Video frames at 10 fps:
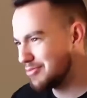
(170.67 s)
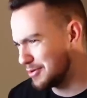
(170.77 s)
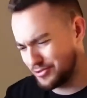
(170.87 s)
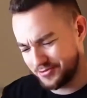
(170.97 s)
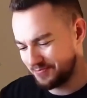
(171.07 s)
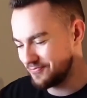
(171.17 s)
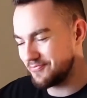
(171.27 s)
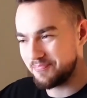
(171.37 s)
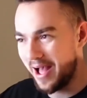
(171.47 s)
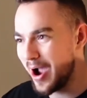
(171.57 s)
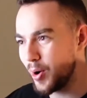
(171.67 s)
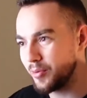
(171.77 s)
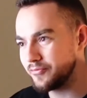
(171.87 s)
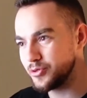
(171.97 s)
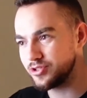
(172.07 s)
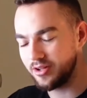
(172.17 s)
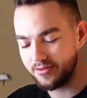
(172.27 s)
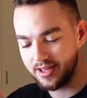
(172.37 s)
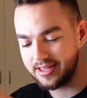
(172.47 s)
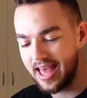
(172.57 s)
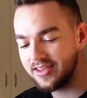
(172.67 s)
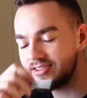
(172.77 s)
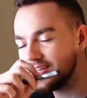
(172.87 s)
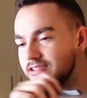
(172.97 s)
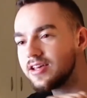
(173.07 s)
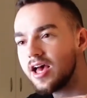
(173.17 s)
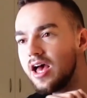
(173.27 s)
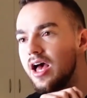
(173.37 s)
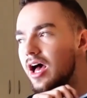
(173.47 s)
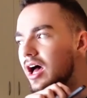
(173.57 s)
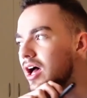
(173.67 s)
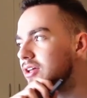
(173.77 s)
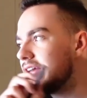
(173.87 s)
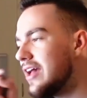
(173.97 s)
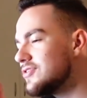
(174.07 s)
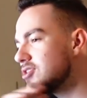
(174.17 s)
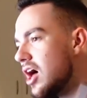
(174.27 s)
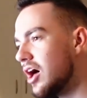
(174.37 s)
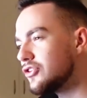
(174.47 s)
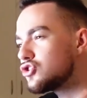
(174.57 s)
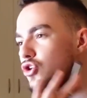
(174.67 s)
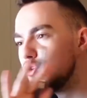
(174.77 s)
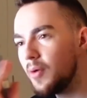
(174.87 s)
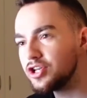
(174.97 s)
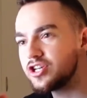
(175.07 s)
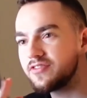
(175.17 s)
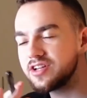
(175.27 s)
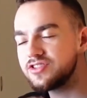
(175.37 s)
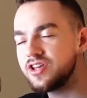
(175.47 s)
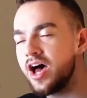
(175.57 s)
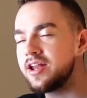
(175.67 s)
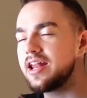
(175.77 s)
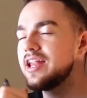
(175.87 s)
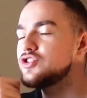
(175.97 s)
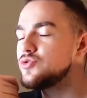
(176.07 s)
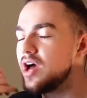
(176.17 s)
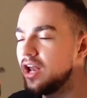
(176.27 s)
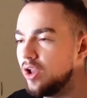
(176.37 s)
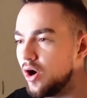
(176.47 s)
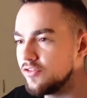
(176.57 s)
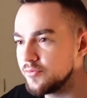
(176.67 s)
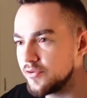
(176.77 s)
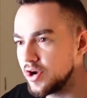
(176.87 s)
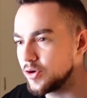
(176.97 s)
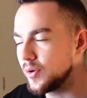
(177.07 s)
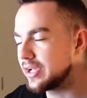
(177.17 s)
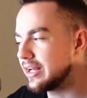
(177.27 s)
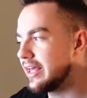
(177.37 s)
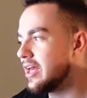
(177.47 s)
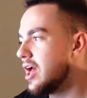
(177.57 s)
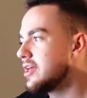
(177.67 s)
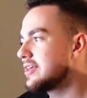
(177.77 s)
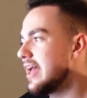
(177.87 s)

I'm just powering through stuff here. Cases aren't too much of a concern unless you get a lot of them very quickly.